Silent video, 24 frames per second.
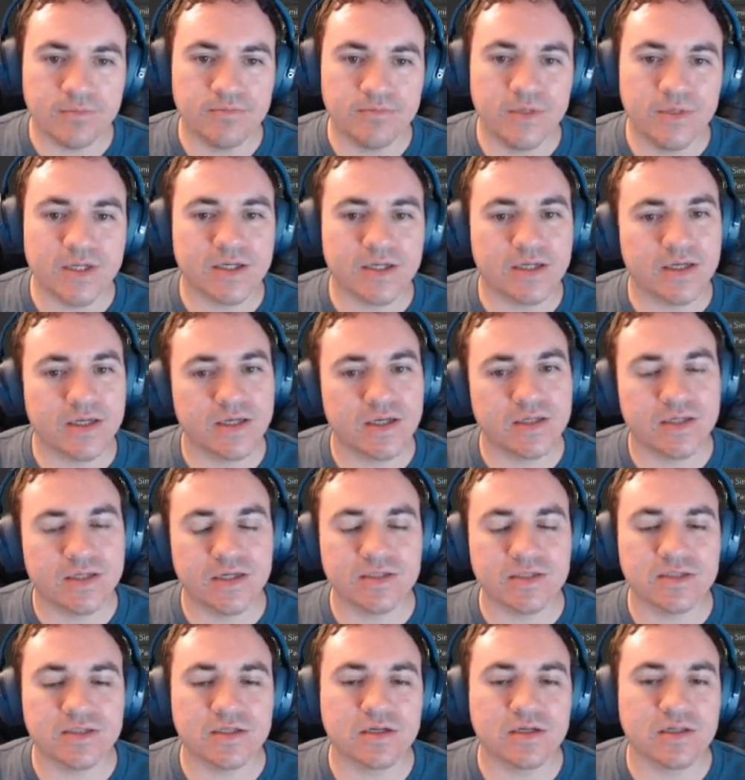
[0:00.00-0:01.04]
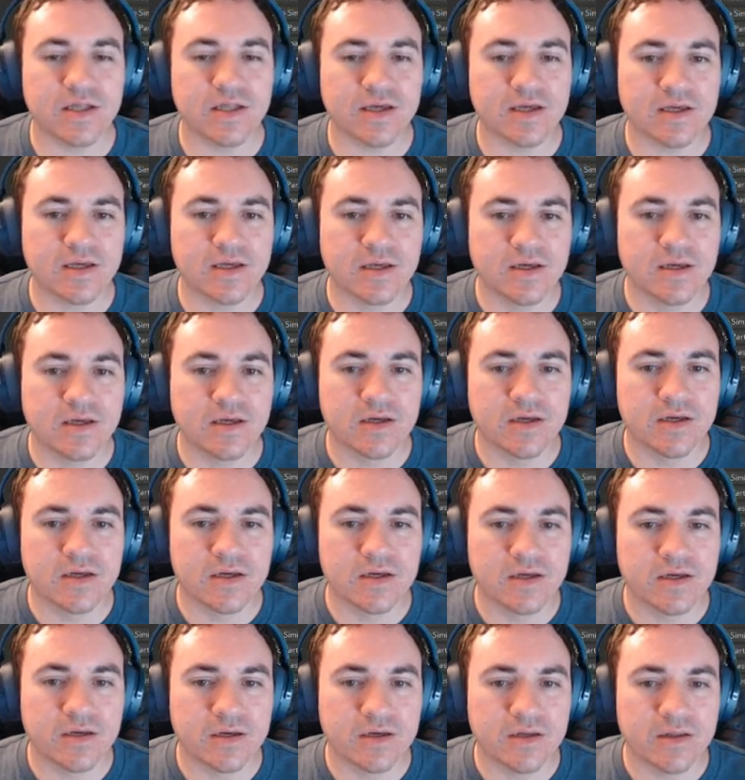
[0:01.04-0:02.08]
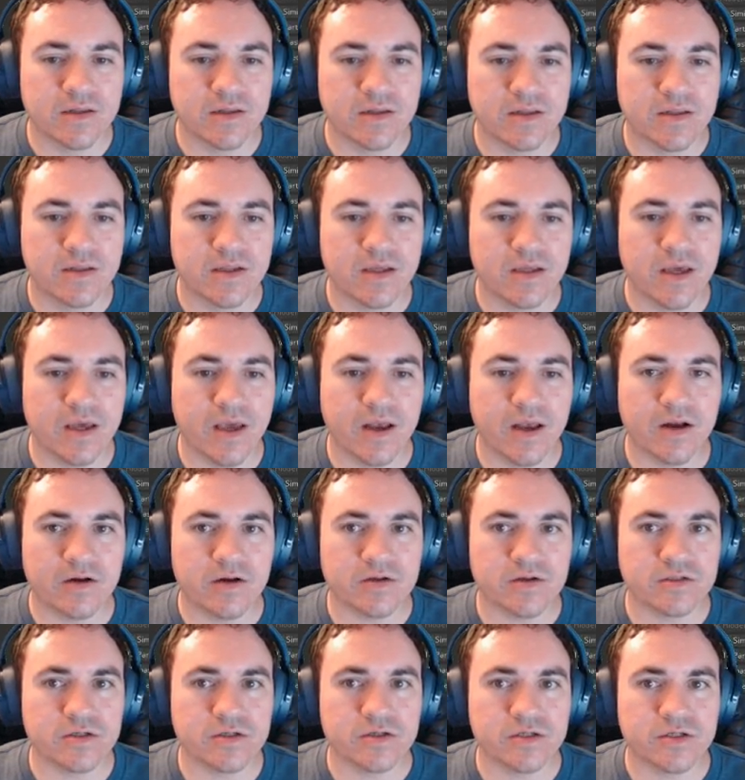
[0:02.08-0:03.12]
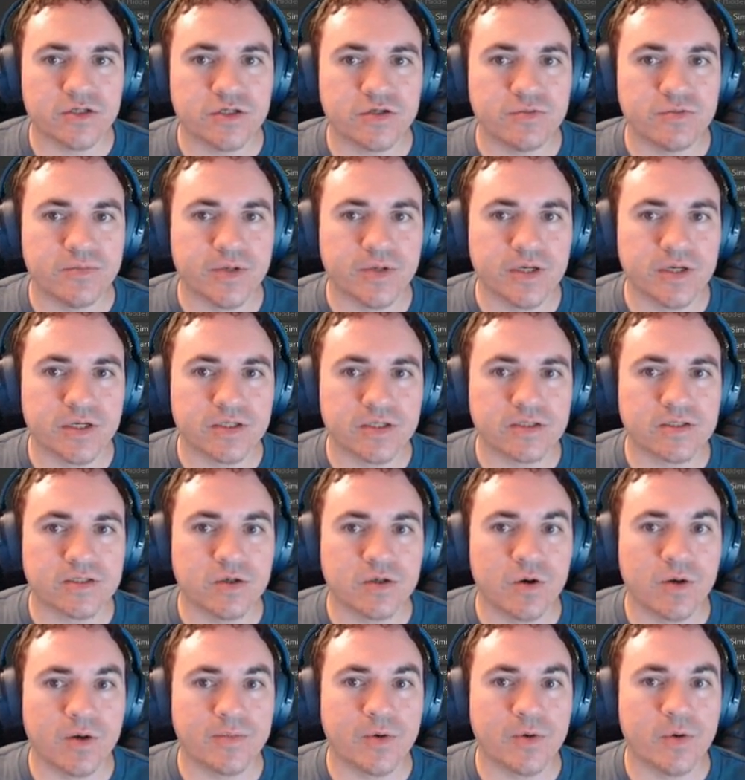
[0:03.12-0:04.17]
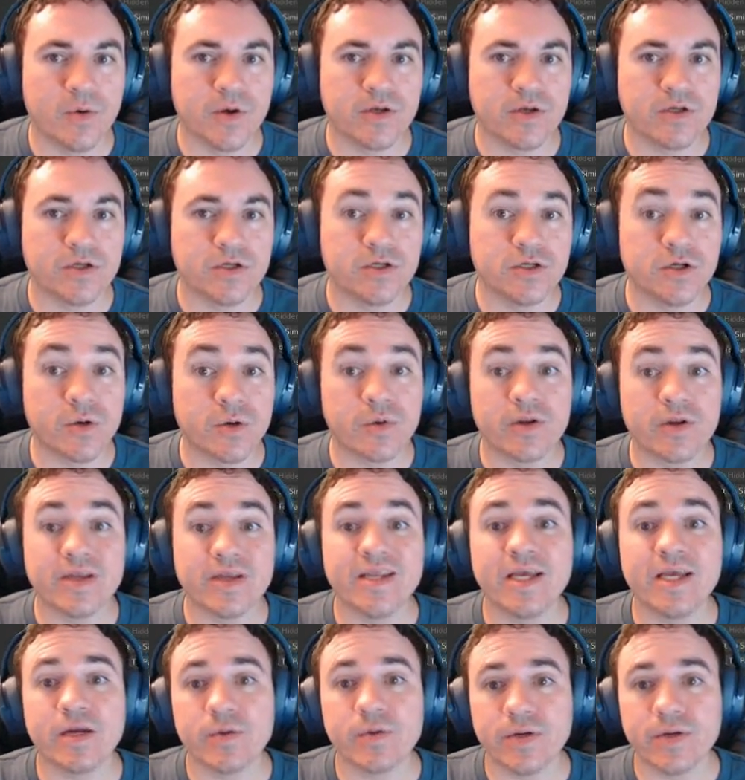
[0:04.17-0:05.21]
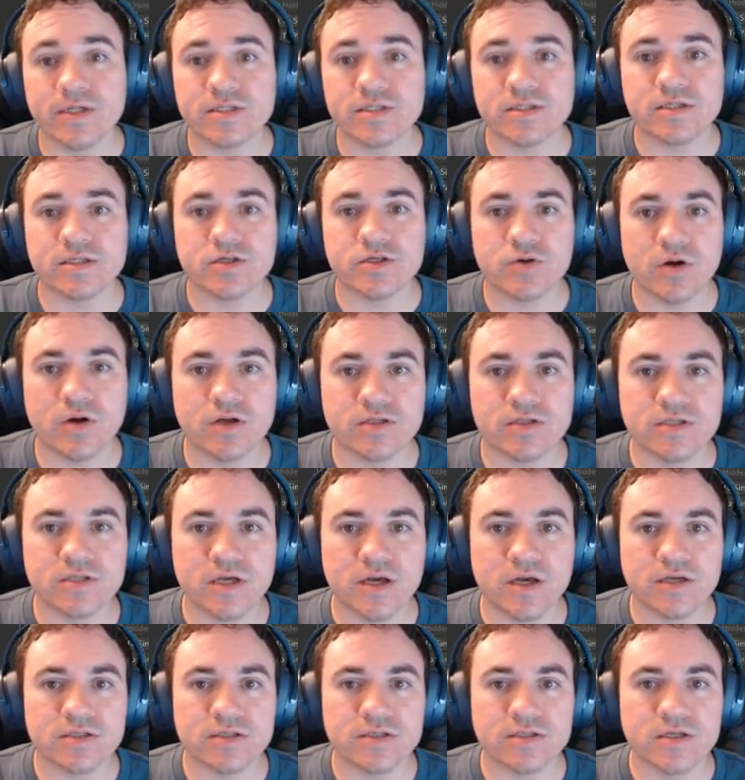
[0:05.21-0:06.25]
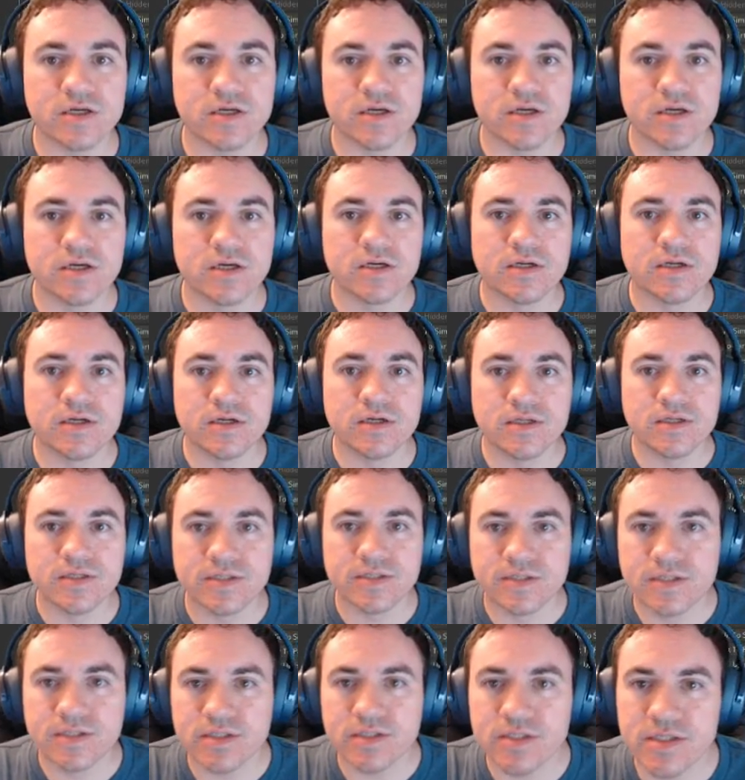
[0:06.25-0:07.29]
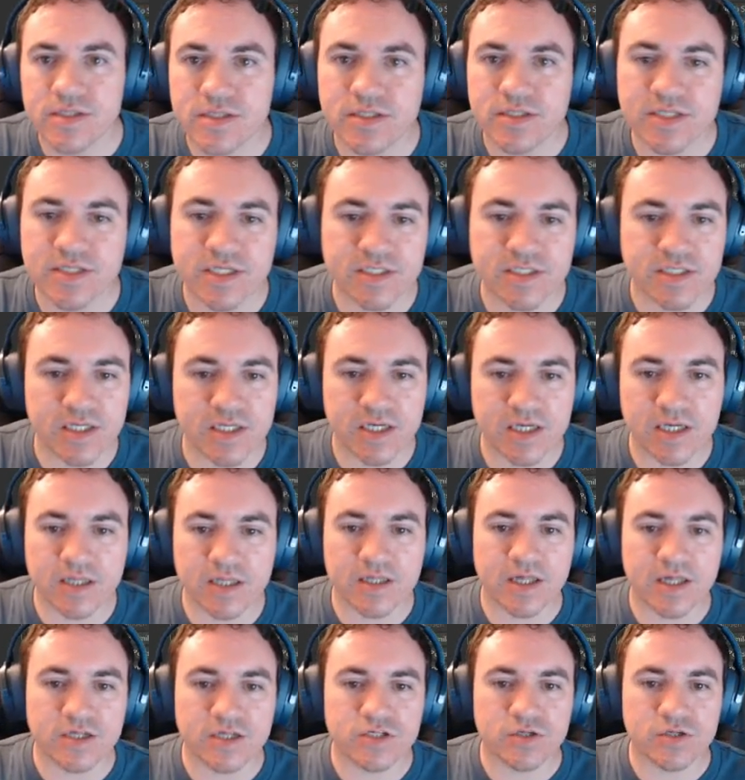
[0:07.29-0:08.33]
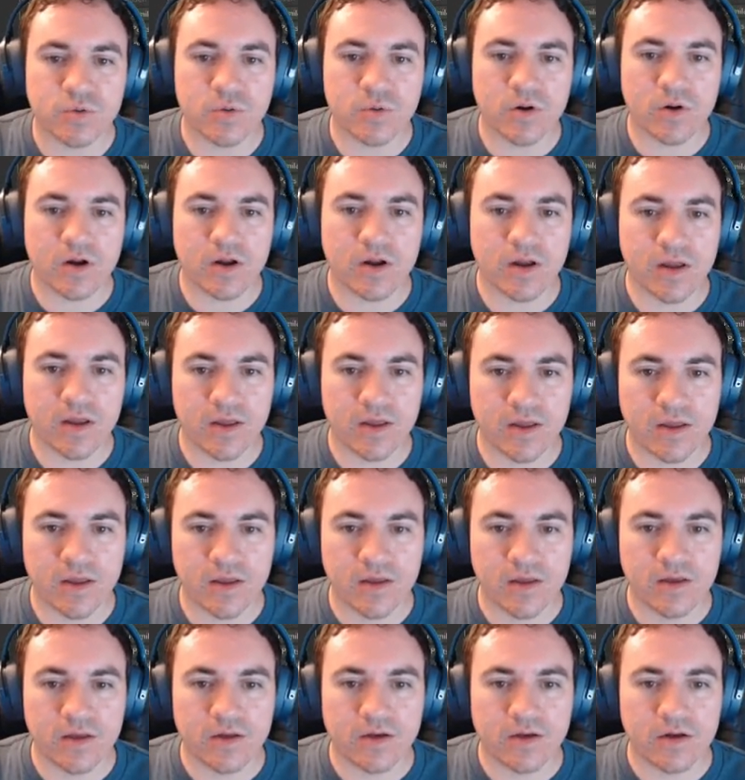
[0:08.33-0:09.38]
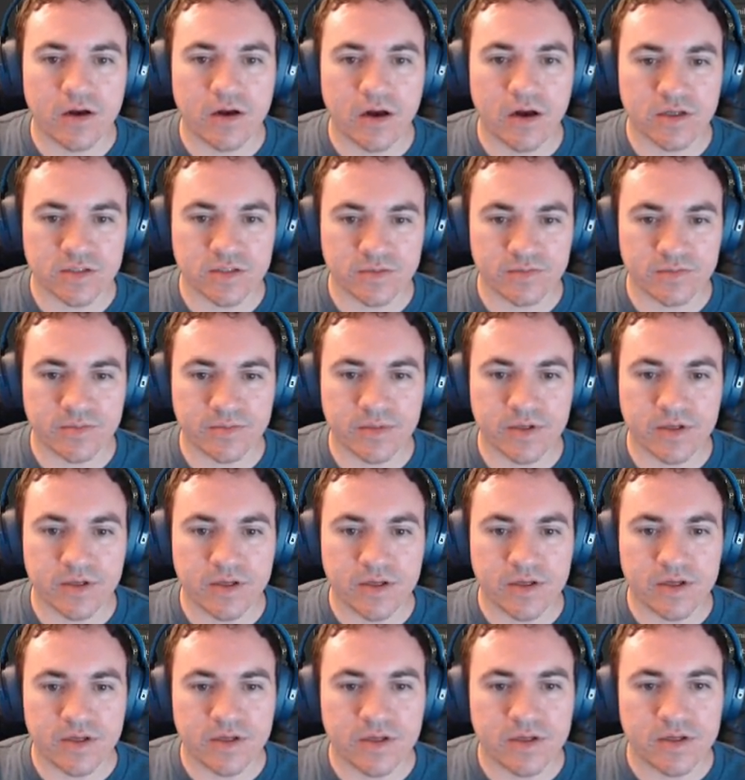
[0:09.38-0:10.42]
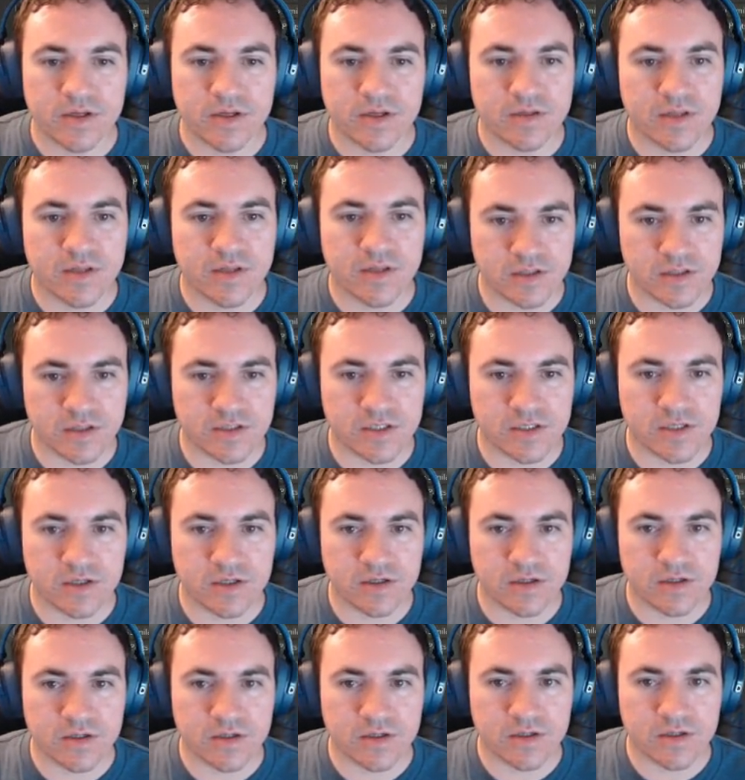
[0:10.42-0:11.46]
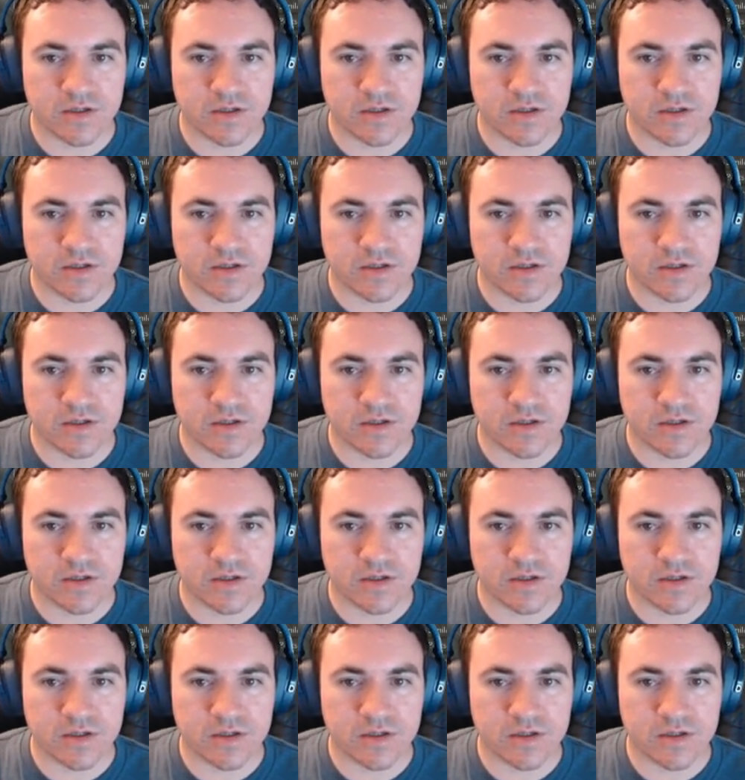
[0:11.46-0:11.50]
But it does look like the hairs are too big, so I'm going to decrease the draw size. 16, that should work. Awesome. That looks good.